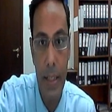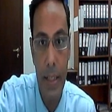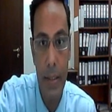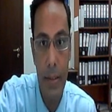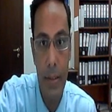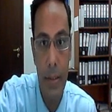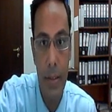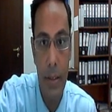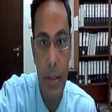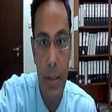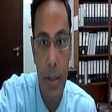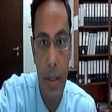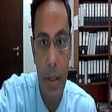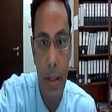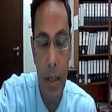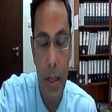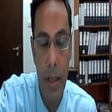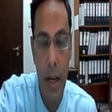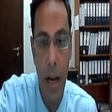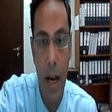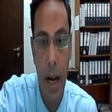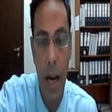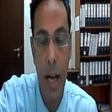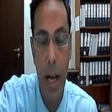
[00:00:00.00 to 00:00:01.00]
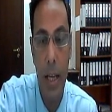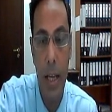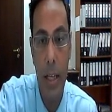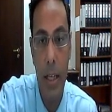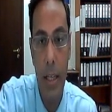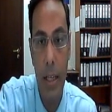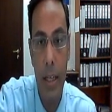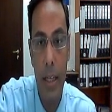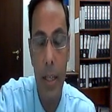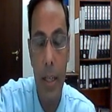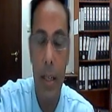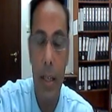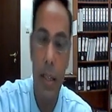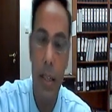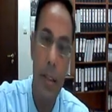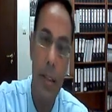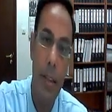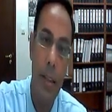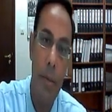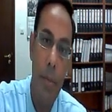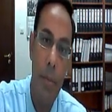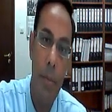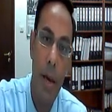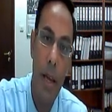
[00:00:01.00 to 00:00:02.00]
Second,
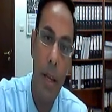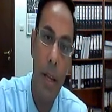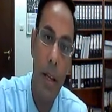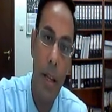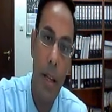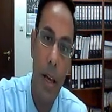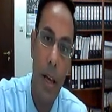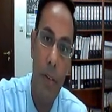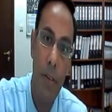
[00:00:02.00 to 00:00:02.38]
the